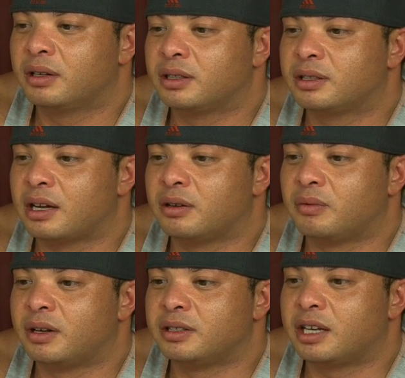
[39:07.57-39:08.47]
because I
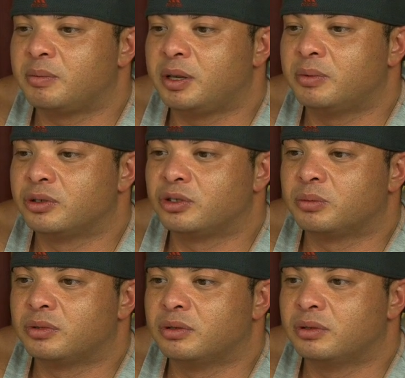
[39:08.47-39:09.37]
don't want to get people in
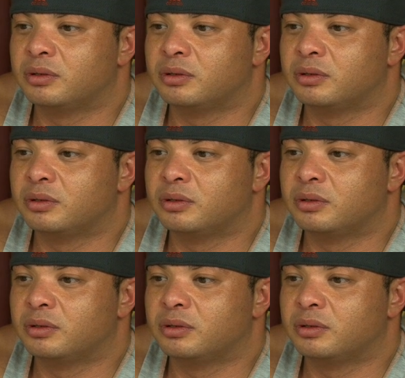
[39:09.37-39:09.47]
trouble.